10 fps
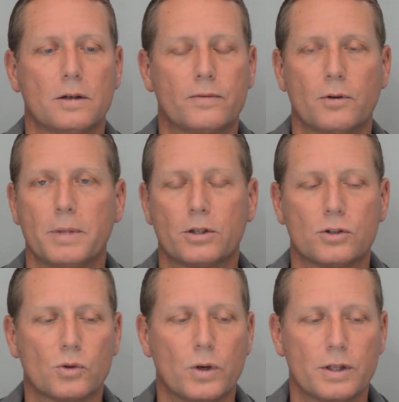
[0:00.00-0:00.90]

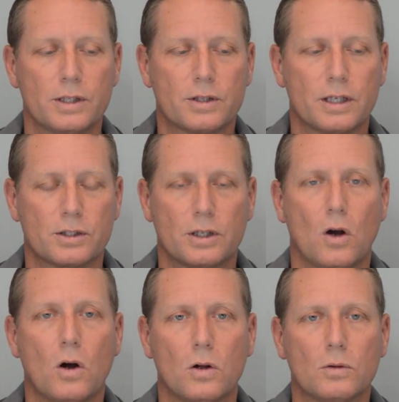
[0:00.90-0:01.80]
fermented soy, these things can
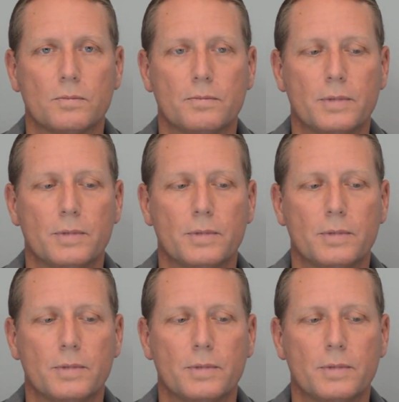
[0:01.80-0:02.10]
all